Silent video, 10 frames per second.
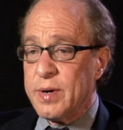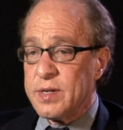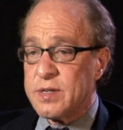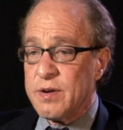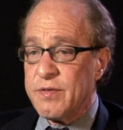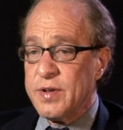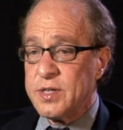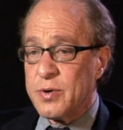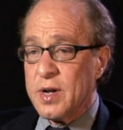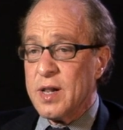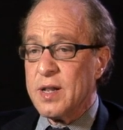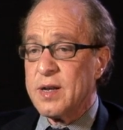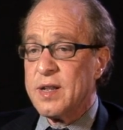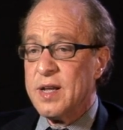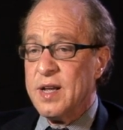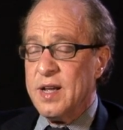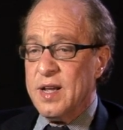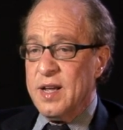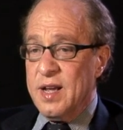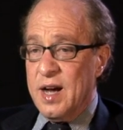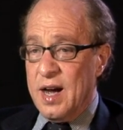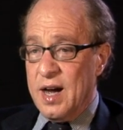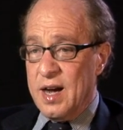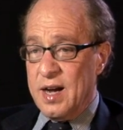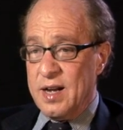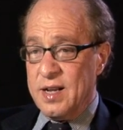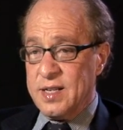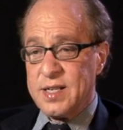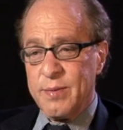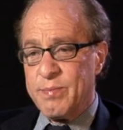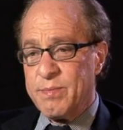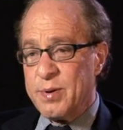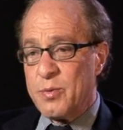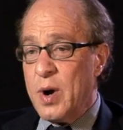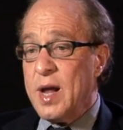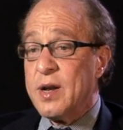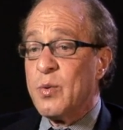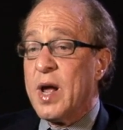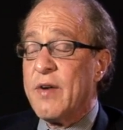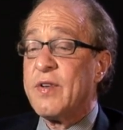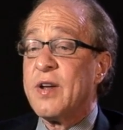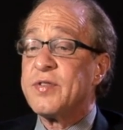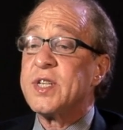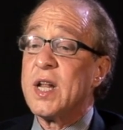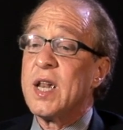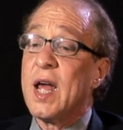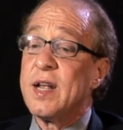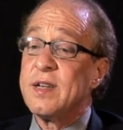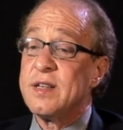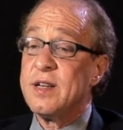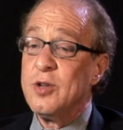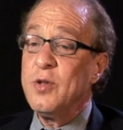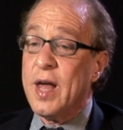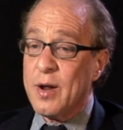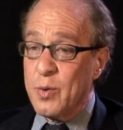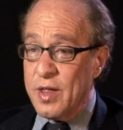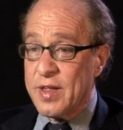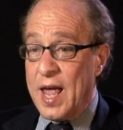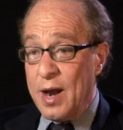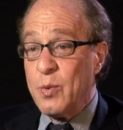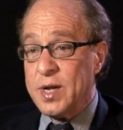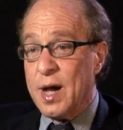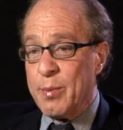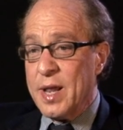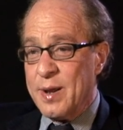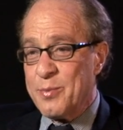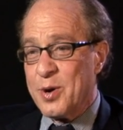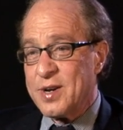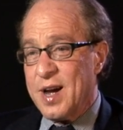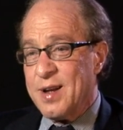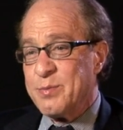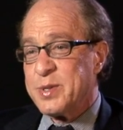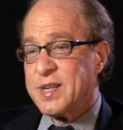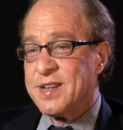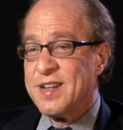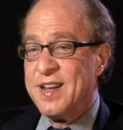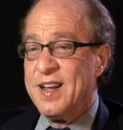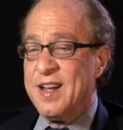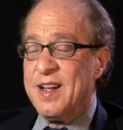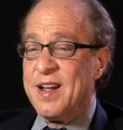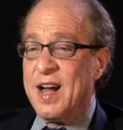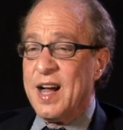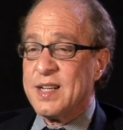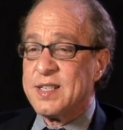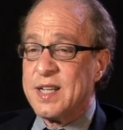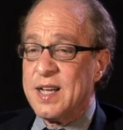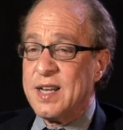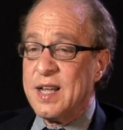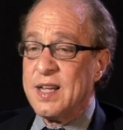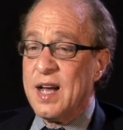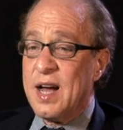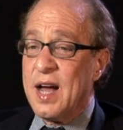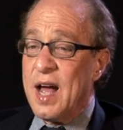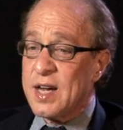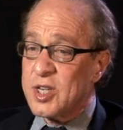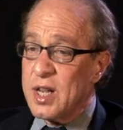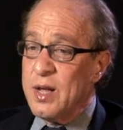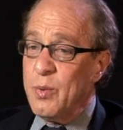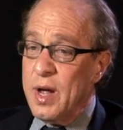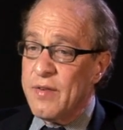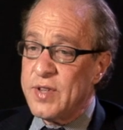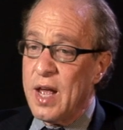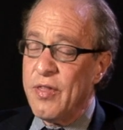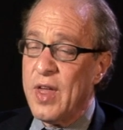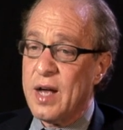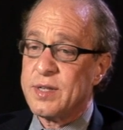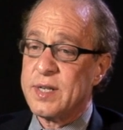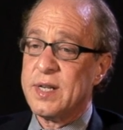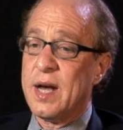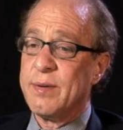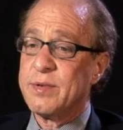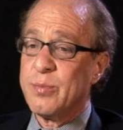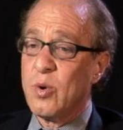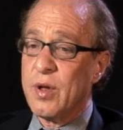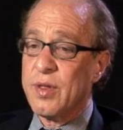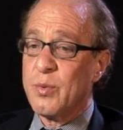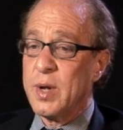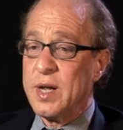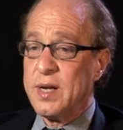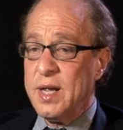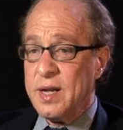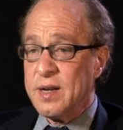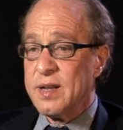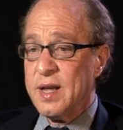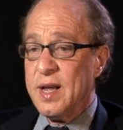Minister of Israel, and uh, he said, But Ray, do we have enough sunlight to do that with? Can we double eight more times? And I said, uh, Actually, we have 10,000 times more than we need.